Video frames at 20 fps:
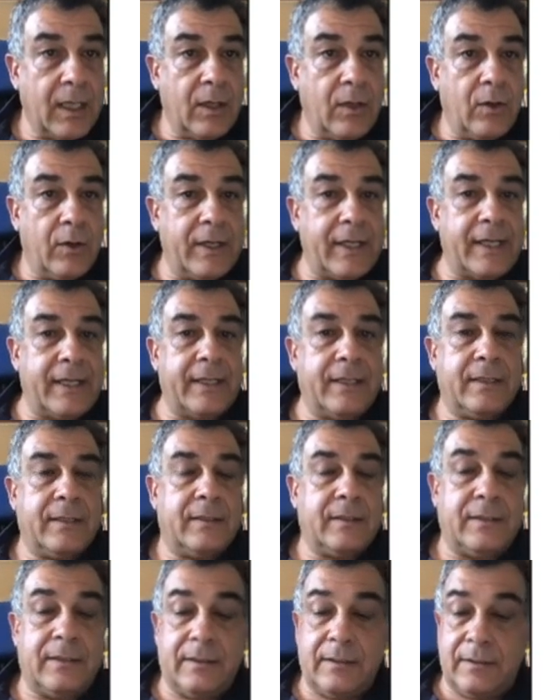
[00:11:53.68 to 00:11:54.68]
Okay,
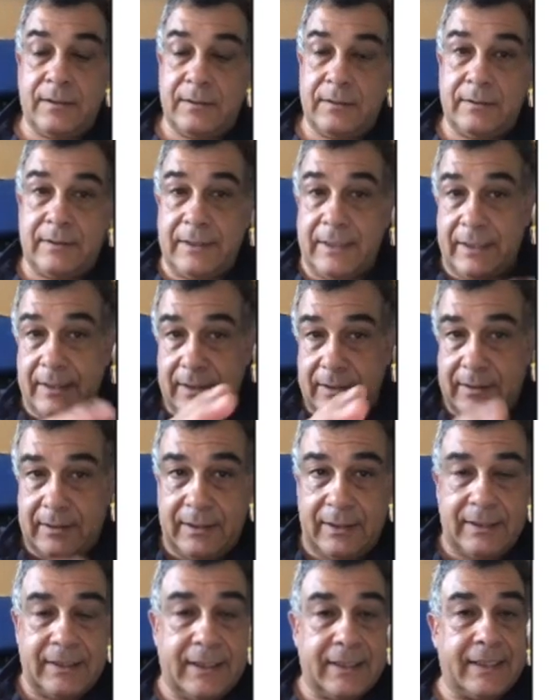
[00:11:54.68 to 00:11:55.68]
the
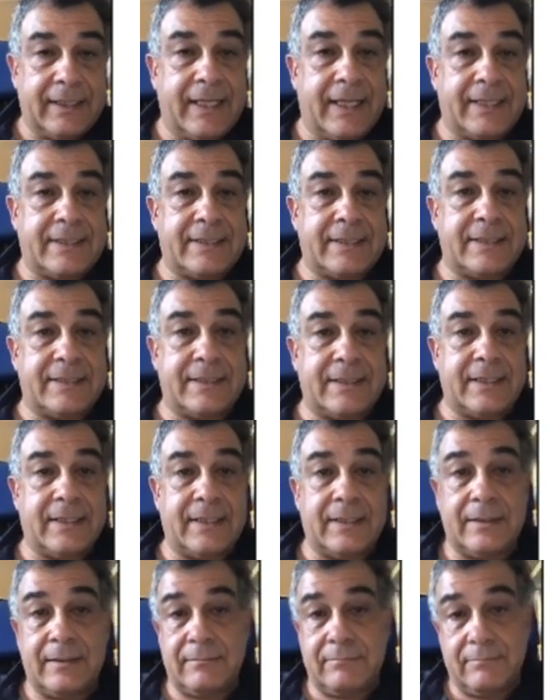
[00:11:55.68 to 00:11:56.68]
ideal gas is
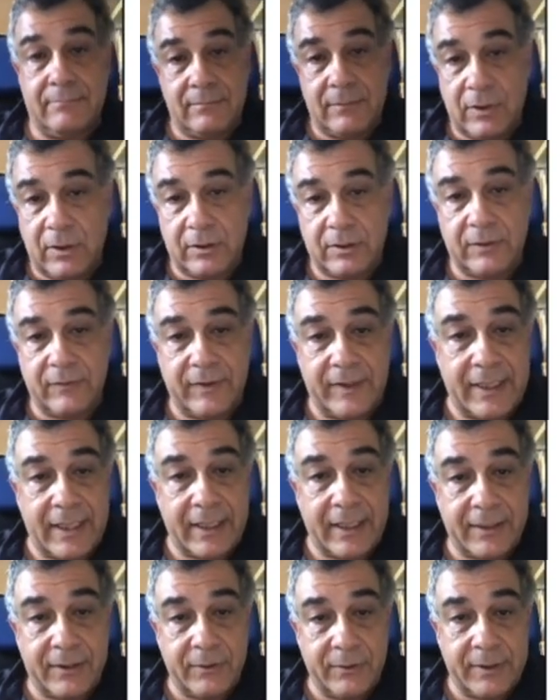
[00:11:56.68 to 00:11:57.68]
not very
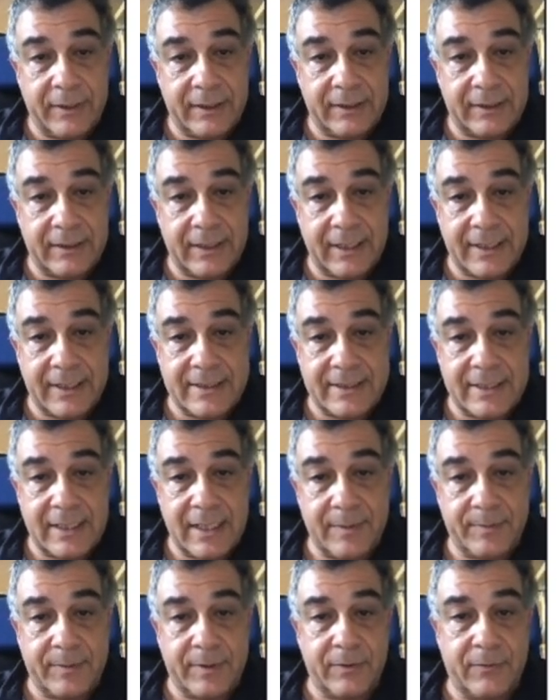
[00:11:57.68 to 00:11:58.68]
accurate
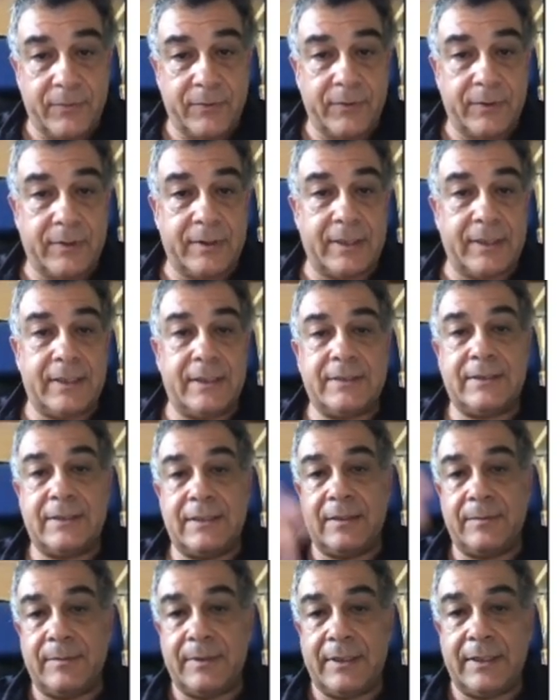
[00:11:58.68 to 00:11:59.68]
except for
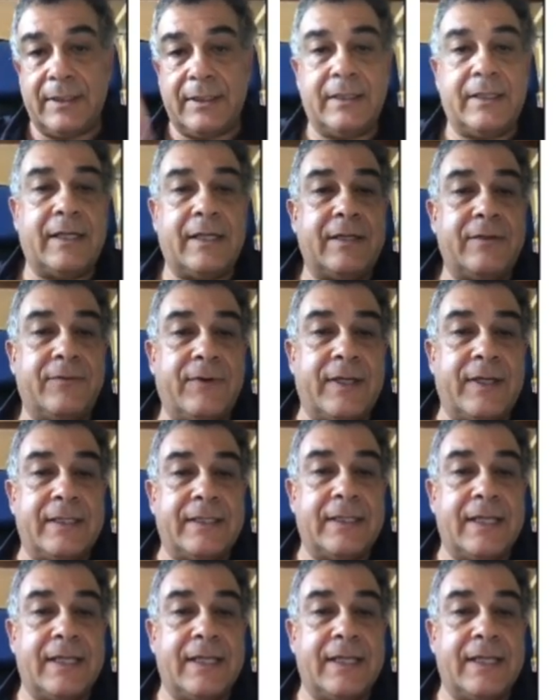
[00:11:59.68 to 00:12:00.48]
extremely rarefied